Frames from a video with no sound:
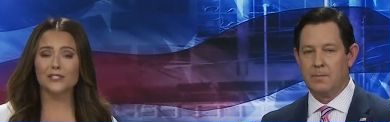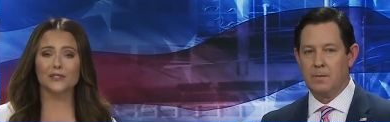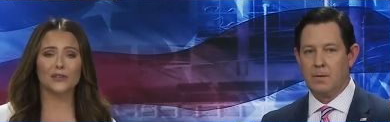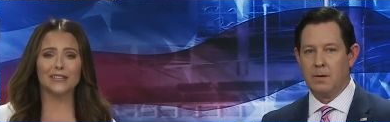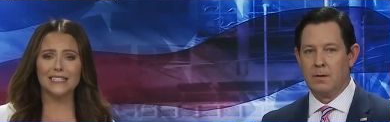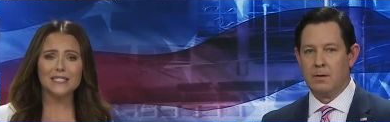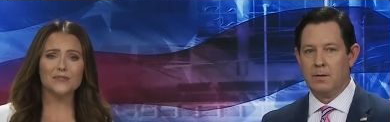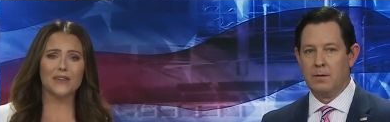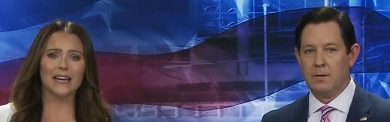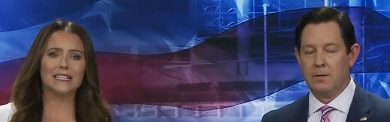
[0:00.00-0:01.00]
Speaker 1: to learn
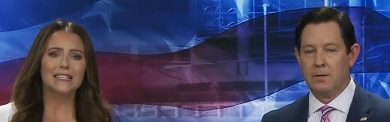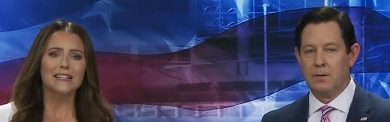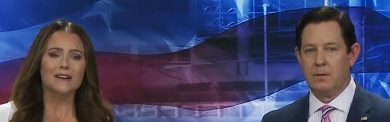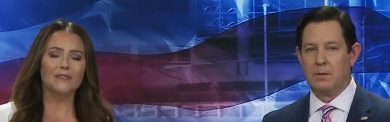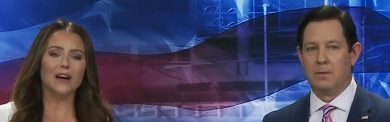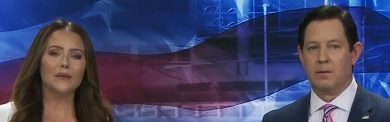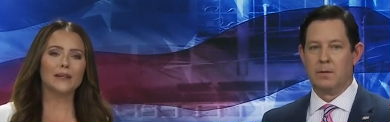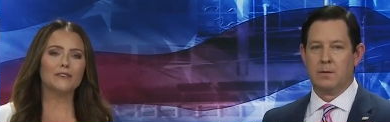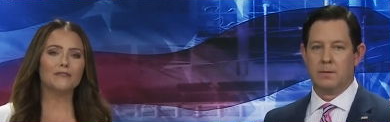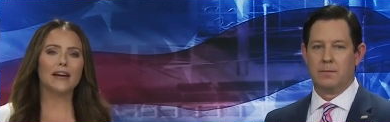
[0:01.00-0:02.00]
his fate
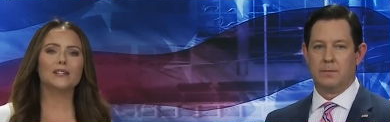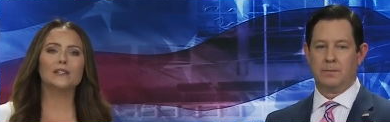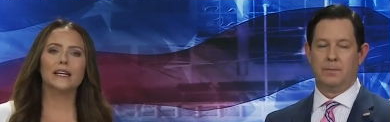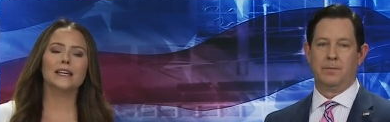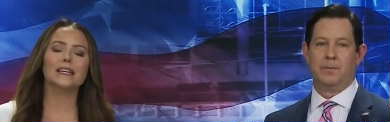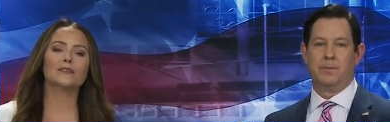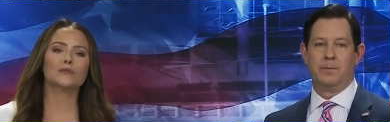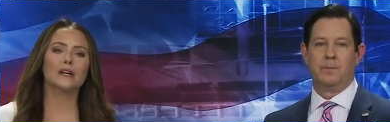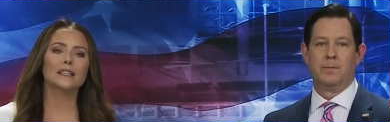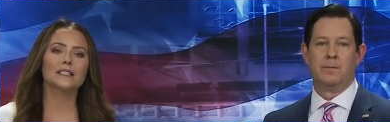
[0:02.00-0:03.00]
following a fatal hit
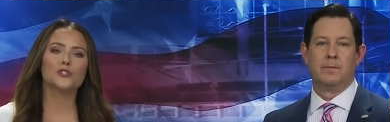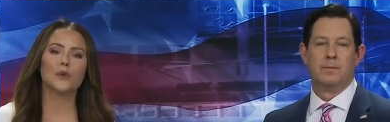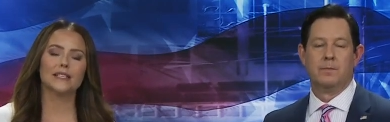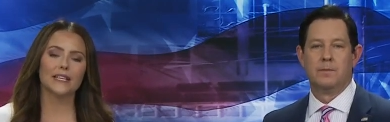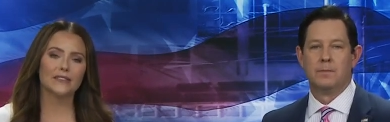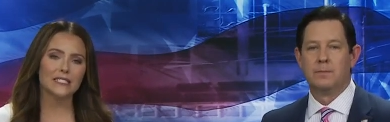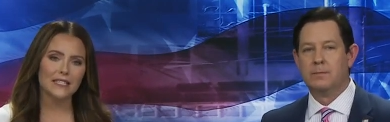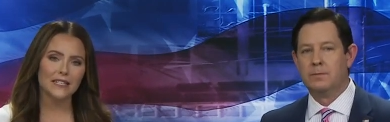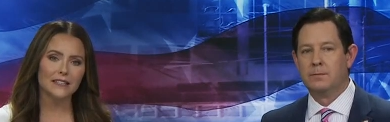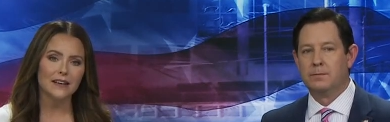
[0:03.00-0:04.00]
and run in twenty
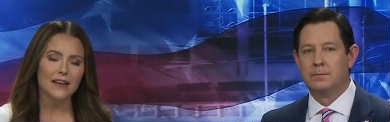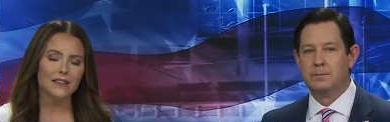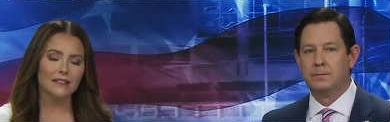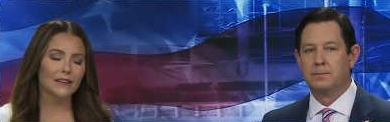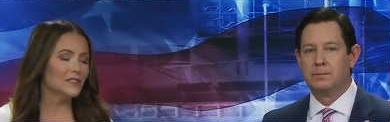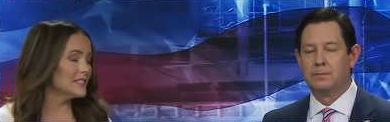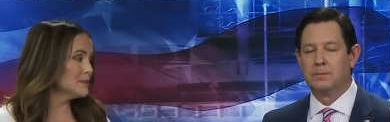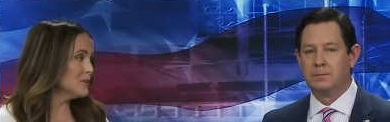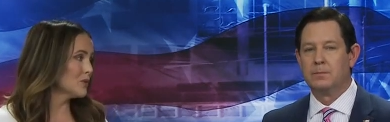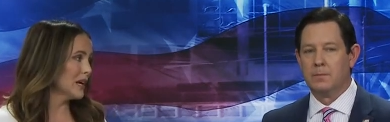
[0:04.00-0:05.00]
seventeen that left a
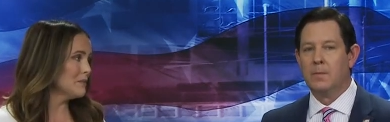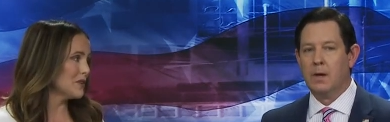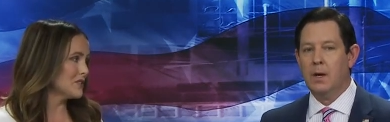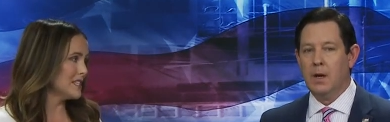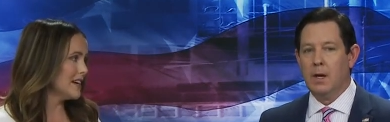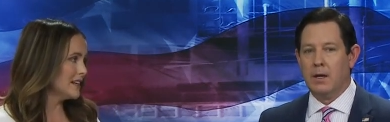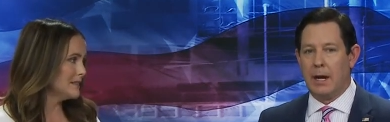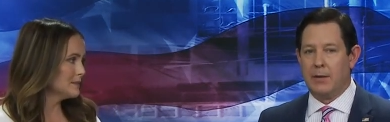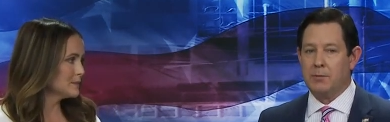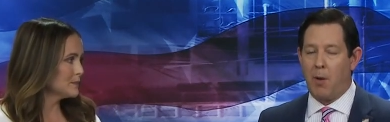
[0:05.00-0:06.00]
Temple grandmother dead.
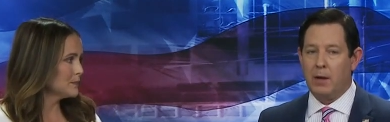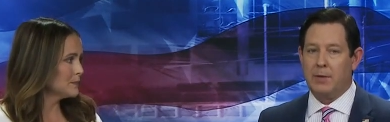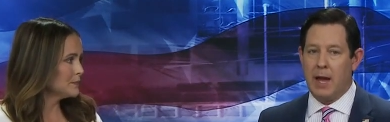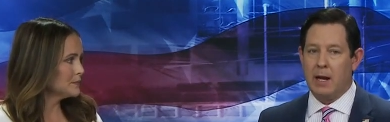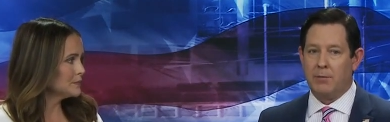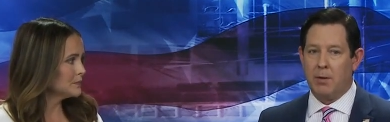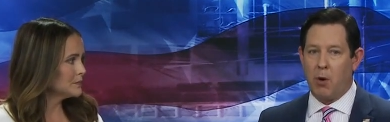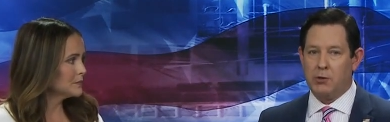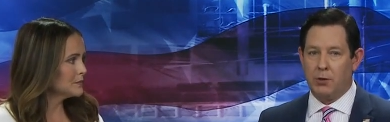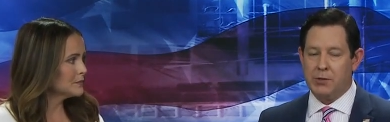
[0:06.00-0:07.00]
Speaker 2: Yeah, this marked the end of an
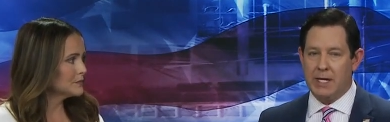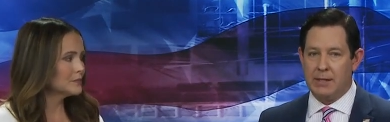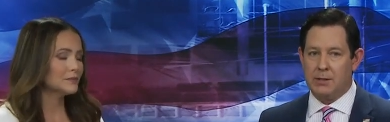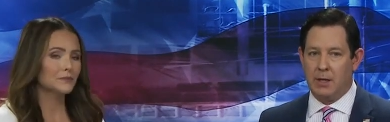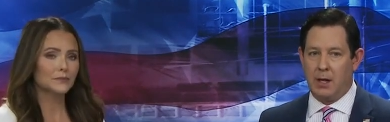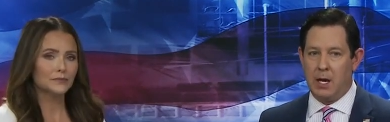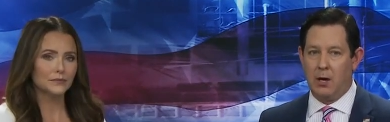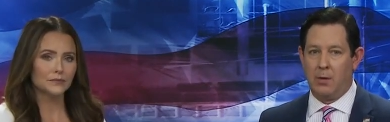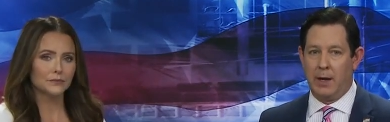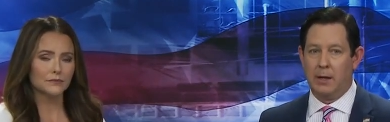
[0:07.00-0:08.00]
emotional sentencing
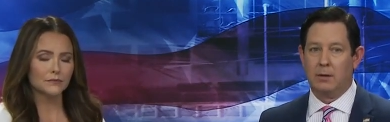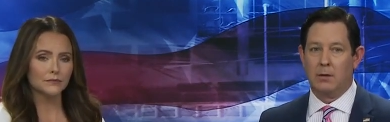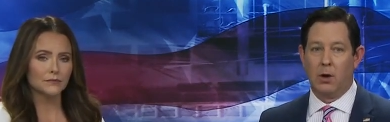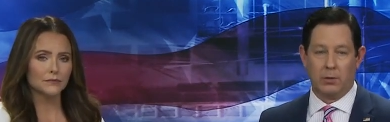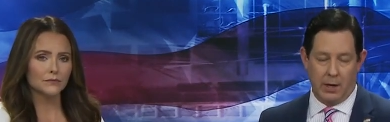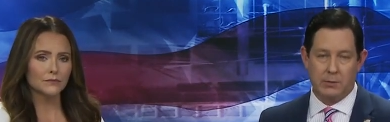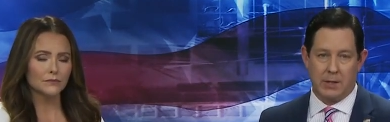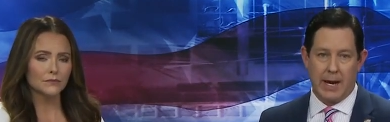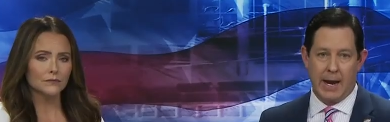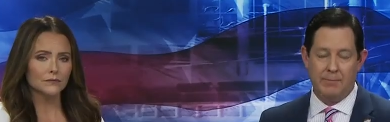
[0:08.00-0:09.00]
hearing earlier
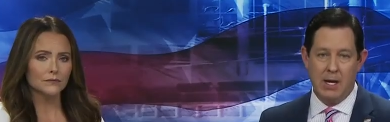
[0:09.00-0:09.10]
today.